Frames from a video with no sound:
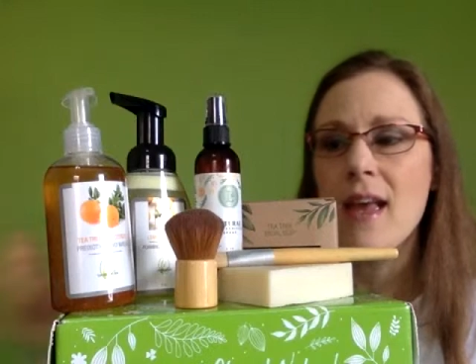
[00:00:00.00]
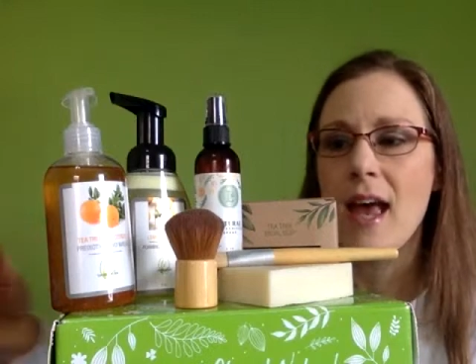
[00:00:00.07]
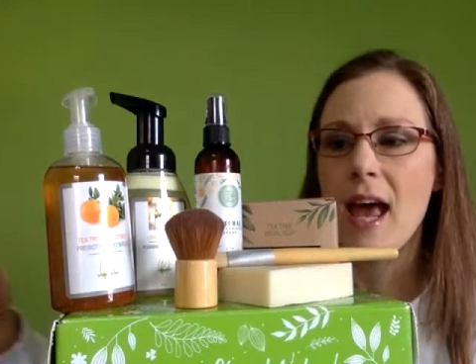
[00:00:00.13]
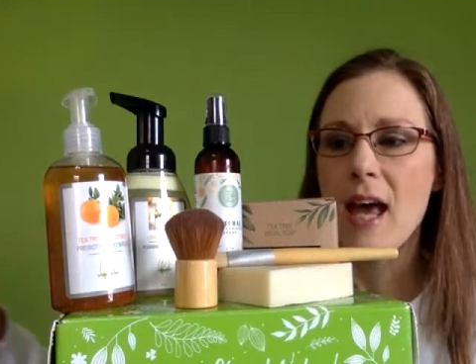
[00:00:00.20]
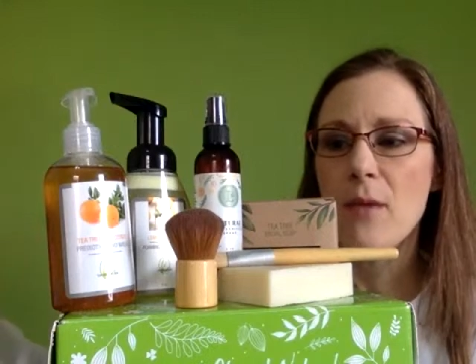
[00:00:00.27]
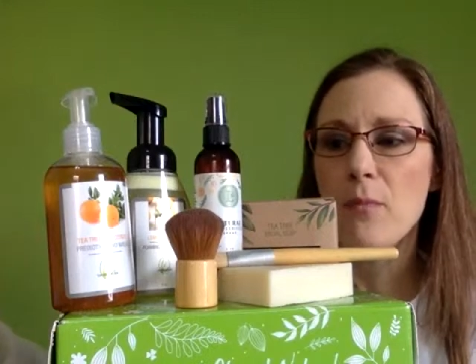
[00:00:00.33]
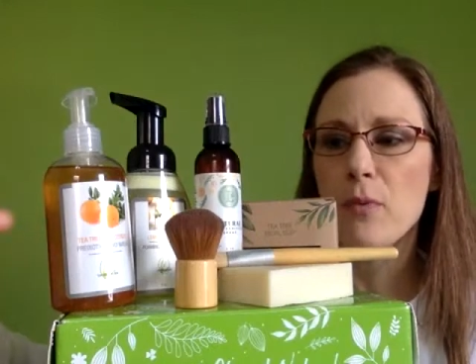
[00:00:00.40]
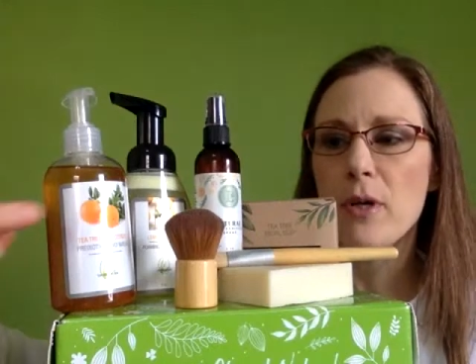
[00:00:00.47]

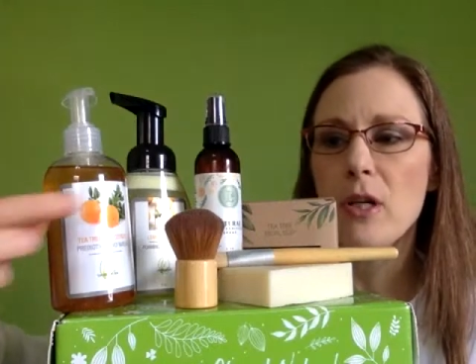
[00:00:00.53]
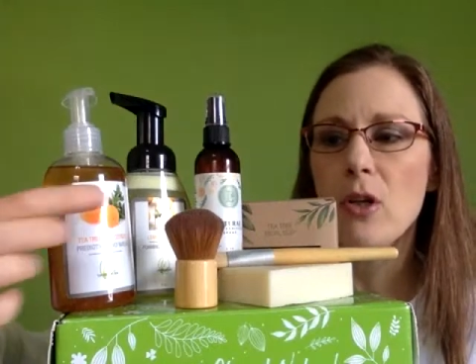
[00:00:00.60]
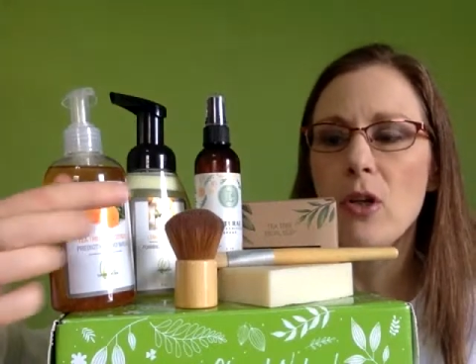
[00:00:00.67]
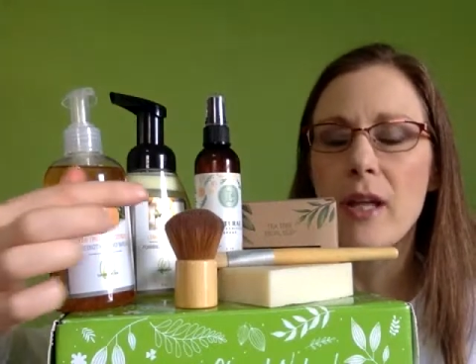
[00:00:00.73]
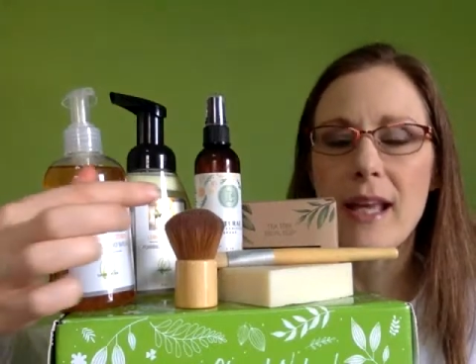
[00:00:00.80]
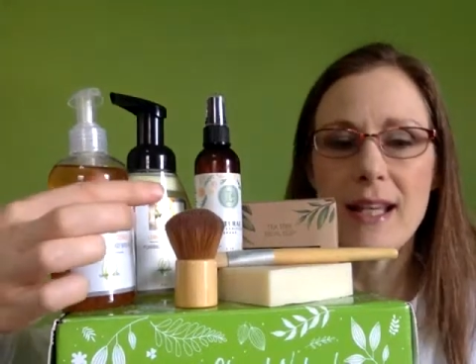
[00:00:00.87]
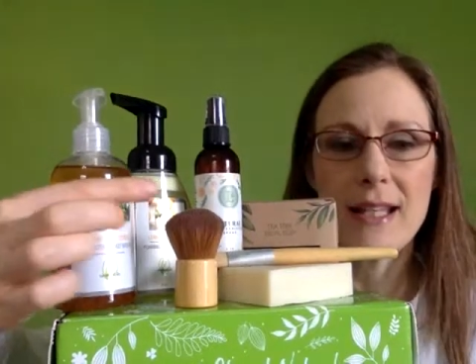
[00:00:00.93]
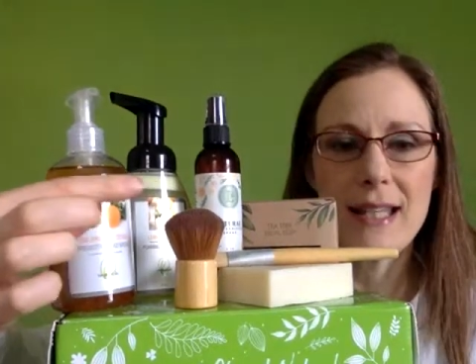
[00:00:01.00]
and brittle
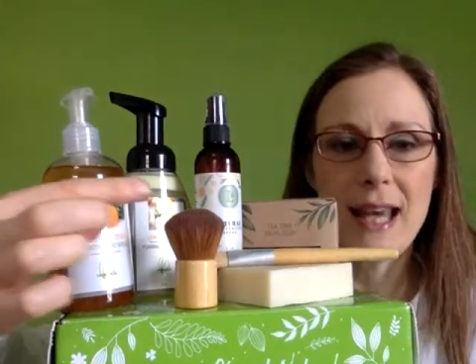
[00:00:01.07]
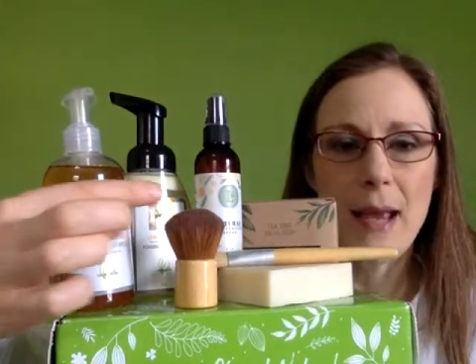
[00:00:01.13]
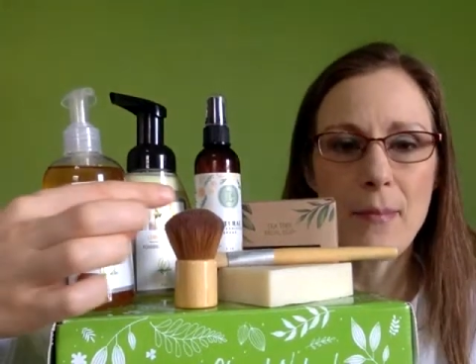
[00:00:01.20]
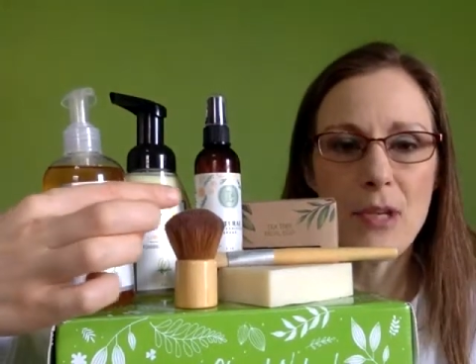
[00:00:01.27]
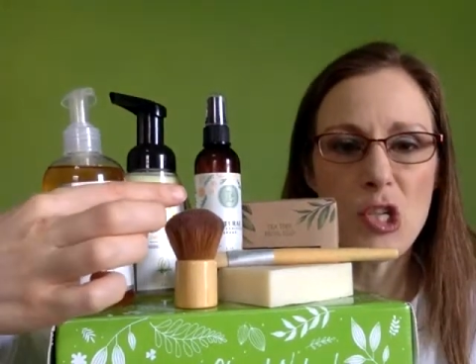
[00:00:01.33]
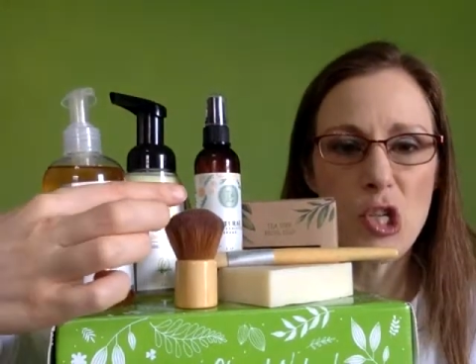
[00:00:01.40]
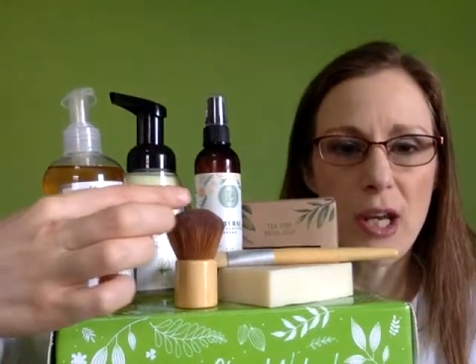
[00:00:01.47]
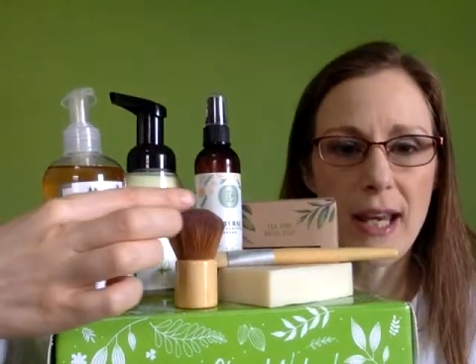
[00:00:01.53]
and
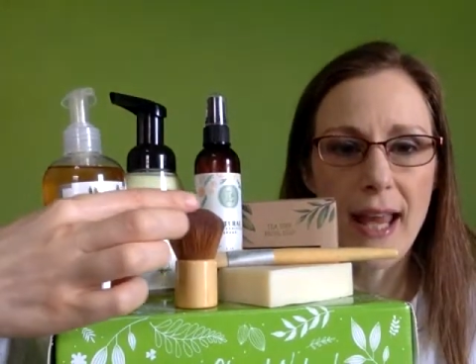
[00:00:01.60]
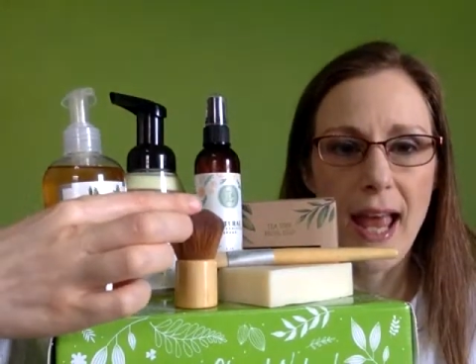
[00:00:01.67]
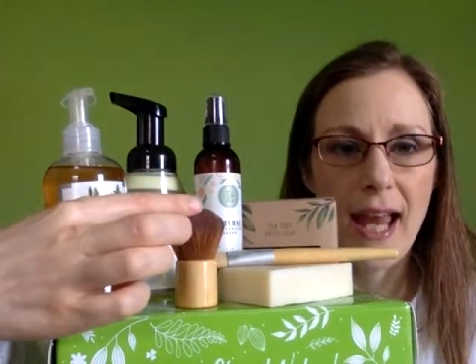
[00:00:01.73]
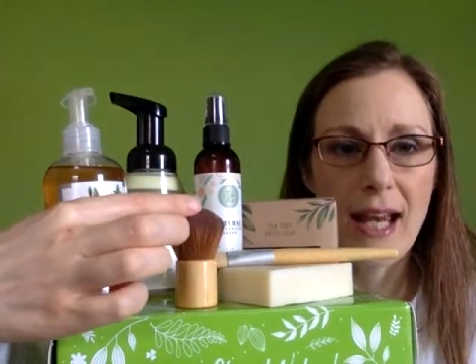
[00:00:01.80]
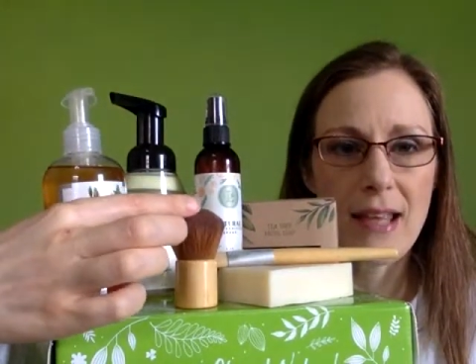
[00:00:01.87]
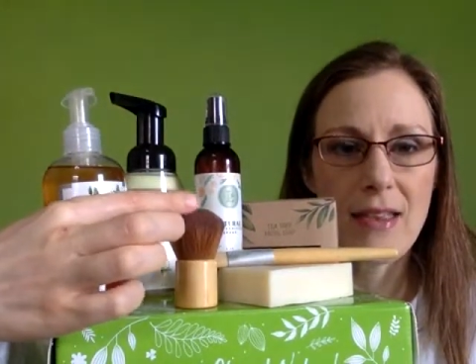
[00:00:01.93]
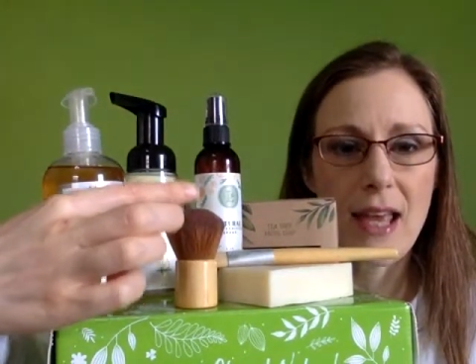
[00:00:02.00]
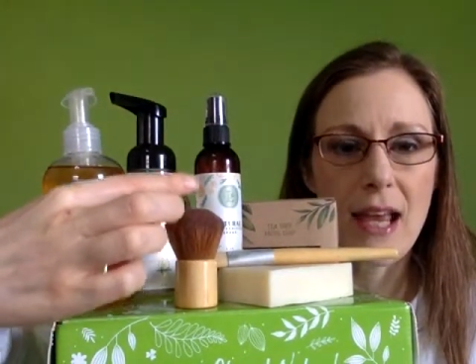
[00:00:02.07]
damaging
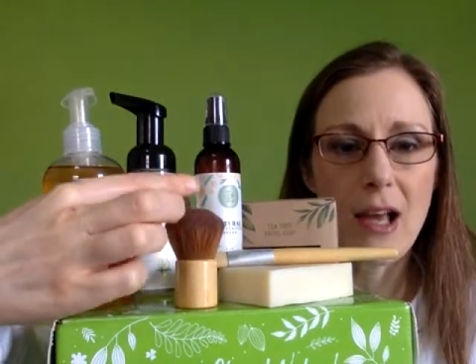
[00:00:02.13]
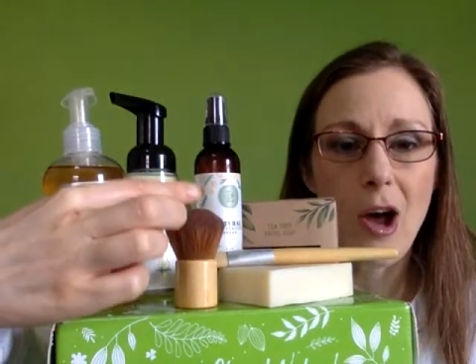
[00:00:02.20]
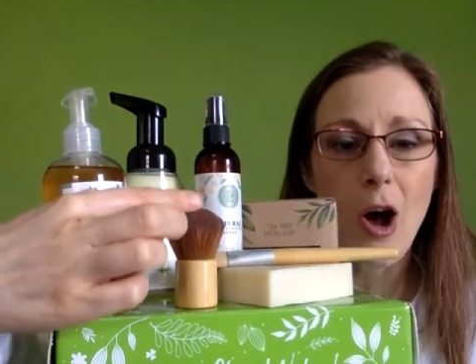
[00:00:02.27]
anything.